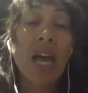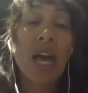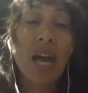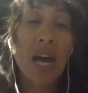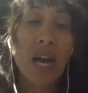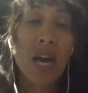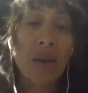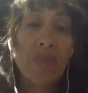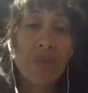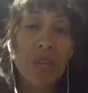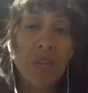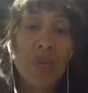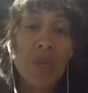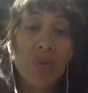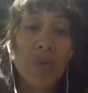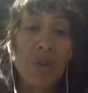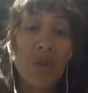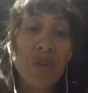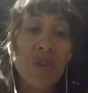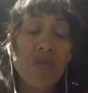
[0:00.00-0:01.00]
And
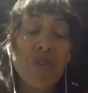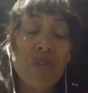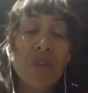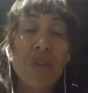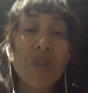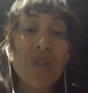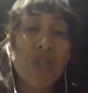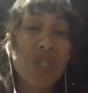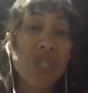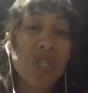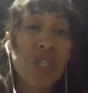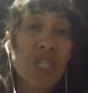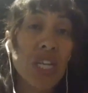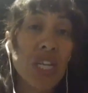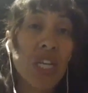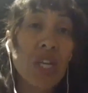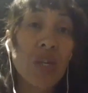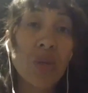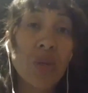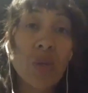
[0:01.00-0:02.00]
Ruth, if you could just
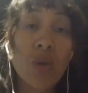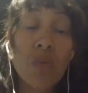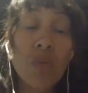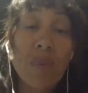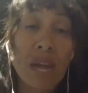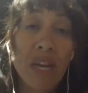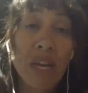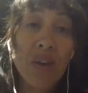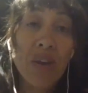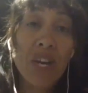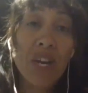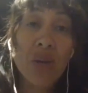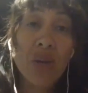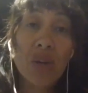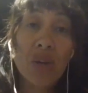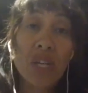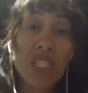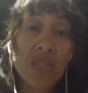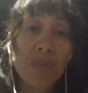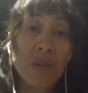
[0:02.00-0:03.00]
share your background, your
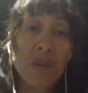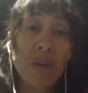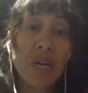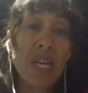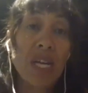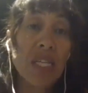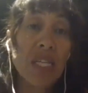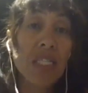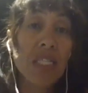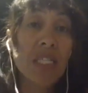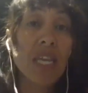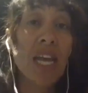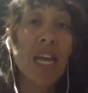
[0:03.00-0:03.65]
experience,